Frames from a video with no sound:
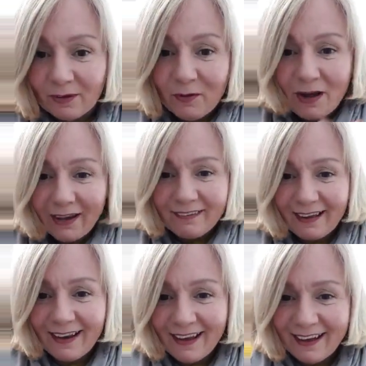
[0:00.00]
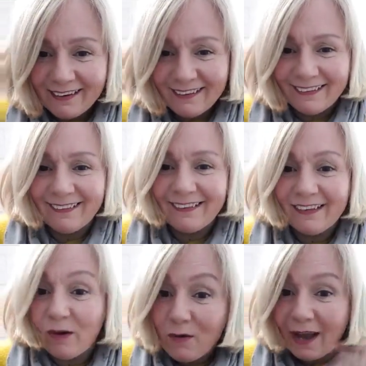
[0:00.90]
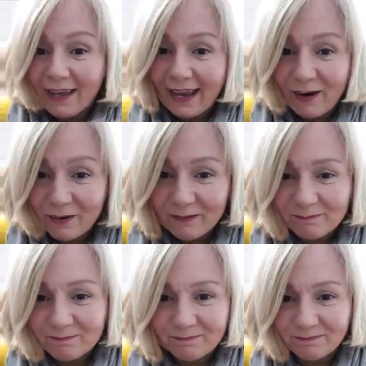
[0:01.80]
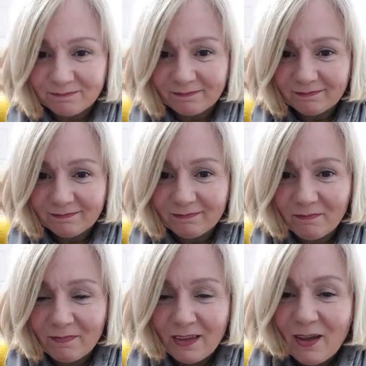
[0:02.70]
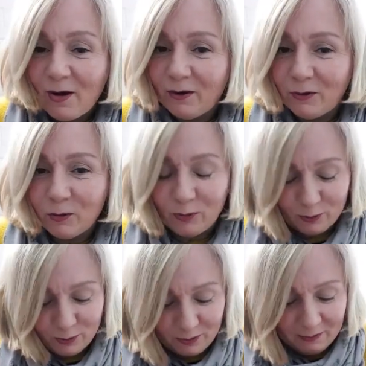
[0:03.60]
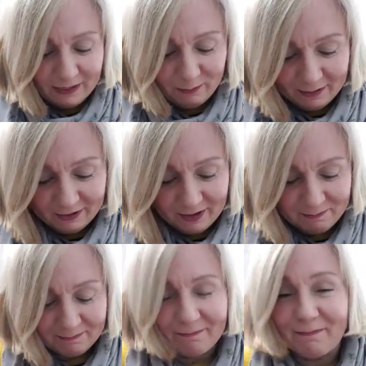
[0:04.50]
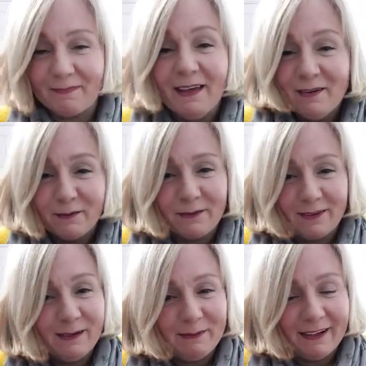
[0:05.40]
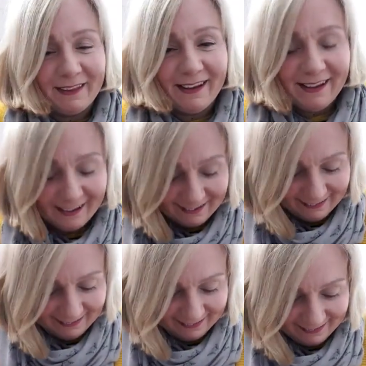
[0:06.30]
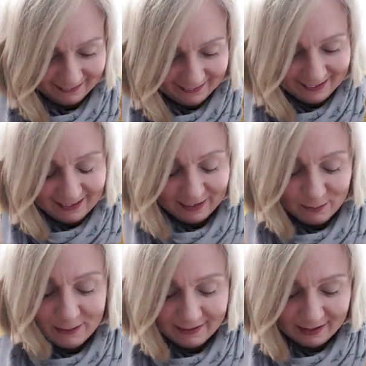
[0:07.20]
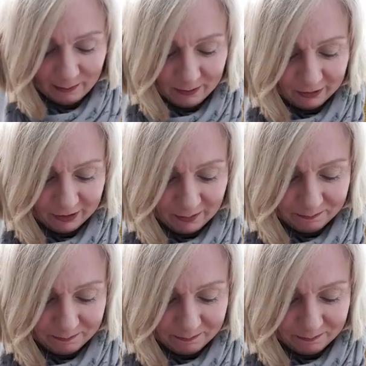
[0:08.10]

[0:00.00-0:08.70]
Oh, hi Sally Ann. Oh, hi Karen. Oh, Dawn, you might pinch it. We'll see about that. It depends how much